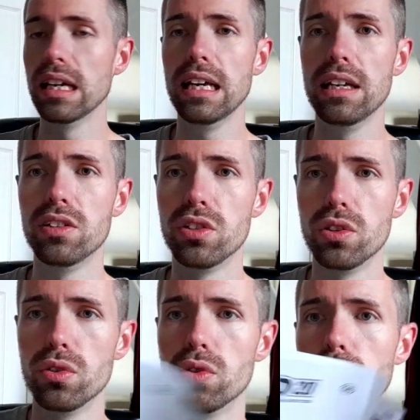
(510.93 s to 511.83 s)
is
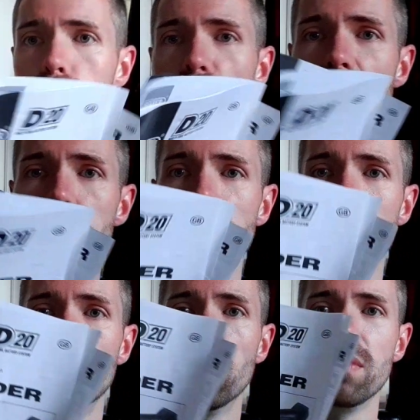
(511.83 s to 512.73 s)

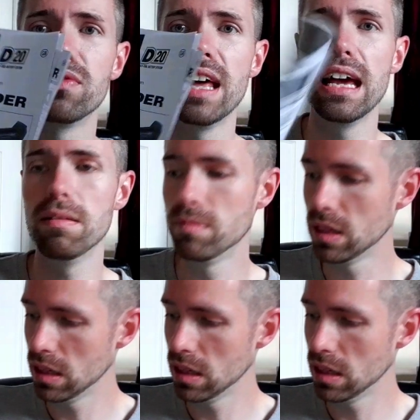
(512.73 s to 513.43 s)
Draper, with their